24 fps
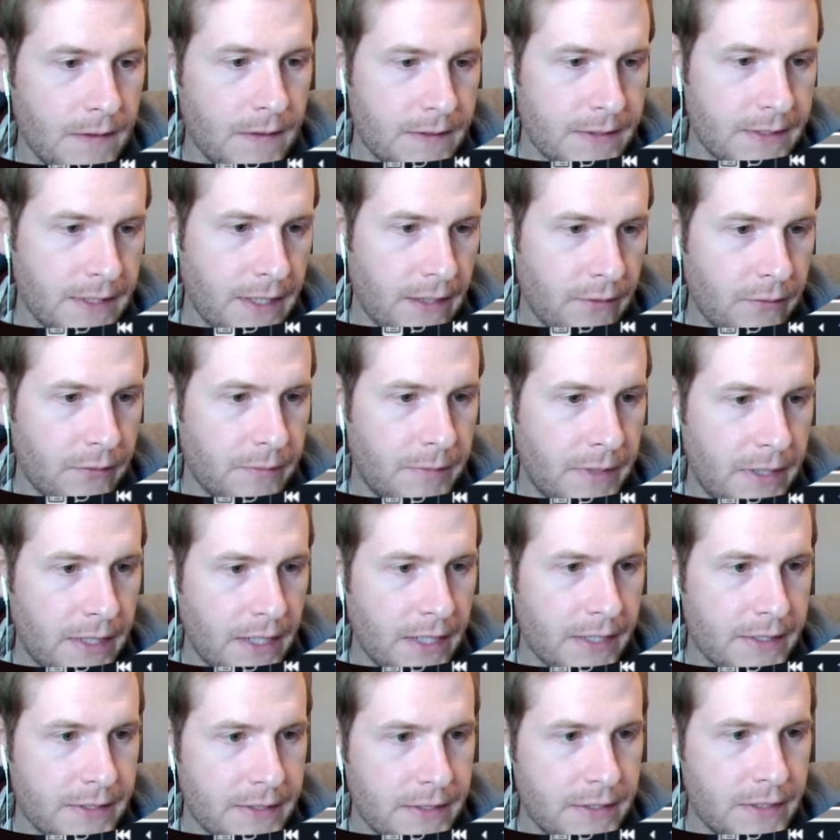See, that would be
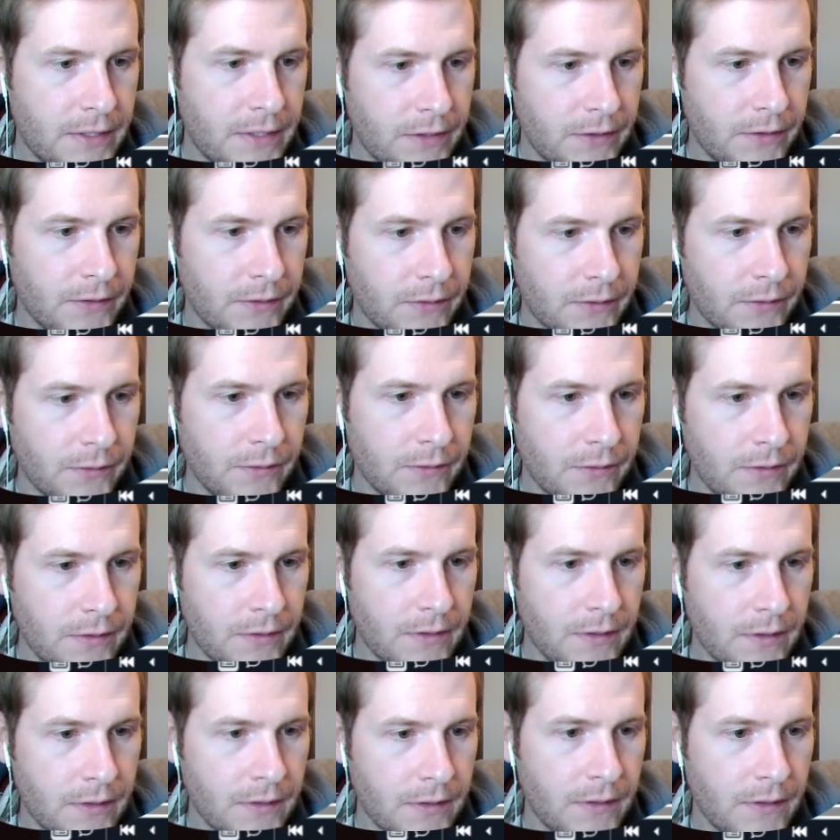nice too.
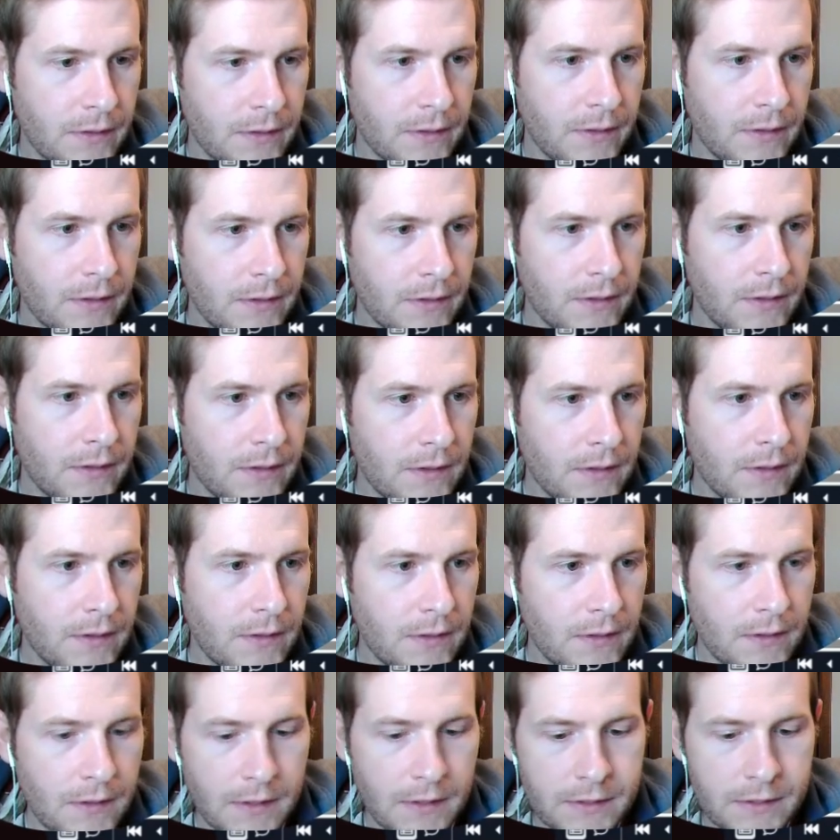
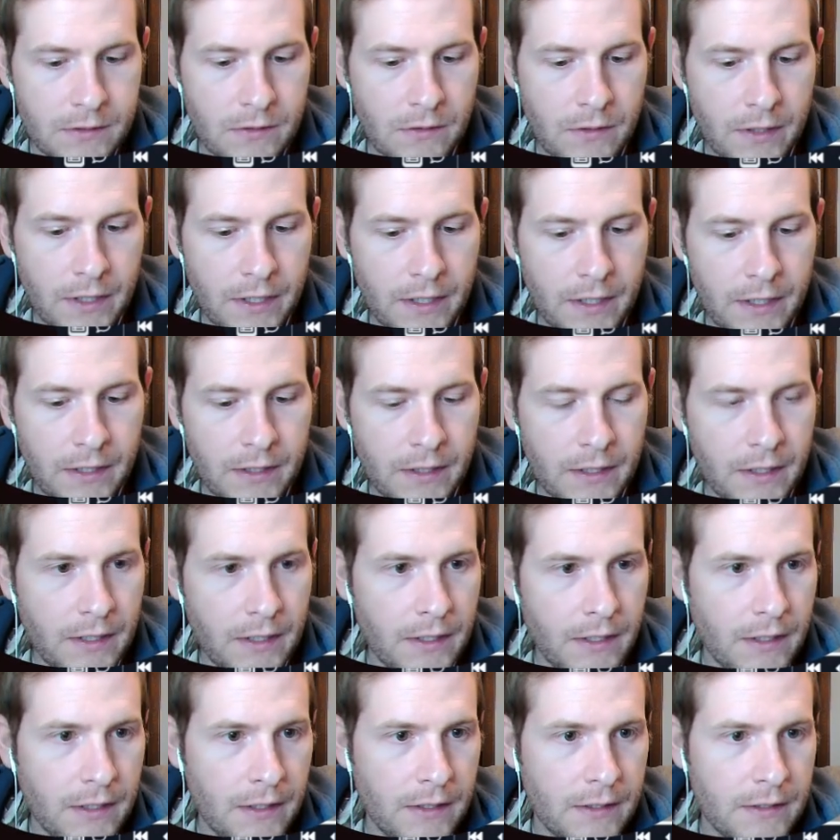Let's go ahead
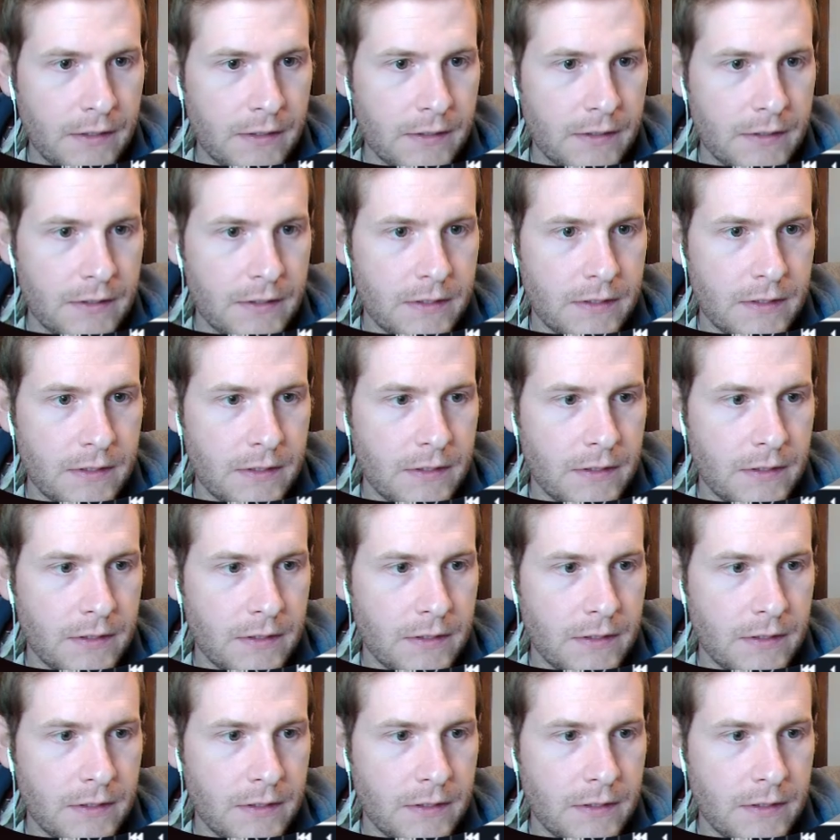and